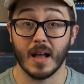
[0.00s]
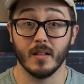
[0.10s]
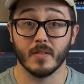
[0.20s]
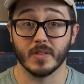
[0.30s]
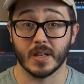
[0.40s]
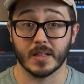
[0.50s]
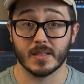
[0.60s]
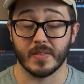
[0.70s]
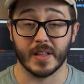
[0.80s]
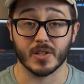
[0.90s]
I love Linux.
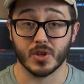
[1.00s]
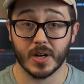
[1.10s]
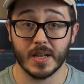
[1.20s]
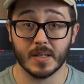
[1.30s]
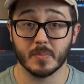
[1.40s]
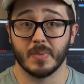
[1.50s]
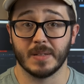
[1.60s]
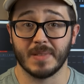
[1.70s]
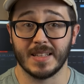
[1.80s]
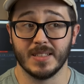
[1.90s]
I think it's great,
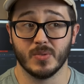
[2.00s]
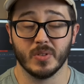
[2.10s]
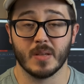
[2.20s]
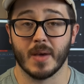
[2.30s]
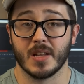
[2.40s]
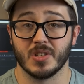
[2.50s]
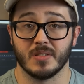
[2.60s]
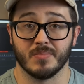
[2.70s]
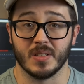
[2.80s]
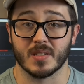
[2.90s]
but I didn't really
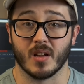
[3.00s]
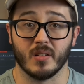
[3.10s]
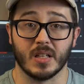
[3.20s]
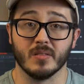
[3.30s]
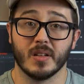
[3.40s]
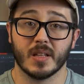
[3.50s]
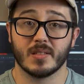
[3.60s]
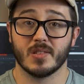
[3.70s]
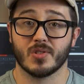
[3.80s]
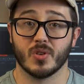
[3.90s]
imagine installing a Linux
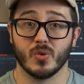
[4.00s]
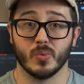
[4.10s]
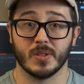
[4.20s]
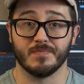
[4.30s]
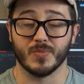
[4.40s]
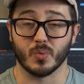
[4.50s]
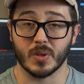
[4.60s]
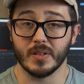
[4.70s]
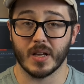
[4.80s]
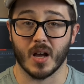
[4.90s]
distro would
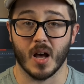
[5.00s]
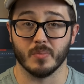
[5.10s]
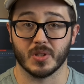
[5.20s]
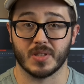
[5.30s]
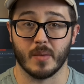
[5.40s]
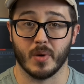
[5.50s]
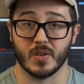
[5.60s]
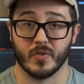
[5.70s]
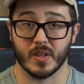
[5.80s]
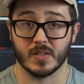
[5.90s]
really accomplish that much
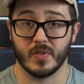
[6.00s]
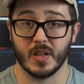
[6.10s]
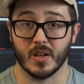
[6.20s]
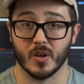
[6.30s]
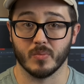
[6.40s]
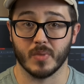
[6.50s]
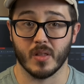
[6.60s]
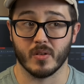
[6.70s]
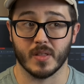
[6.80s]
for this video, other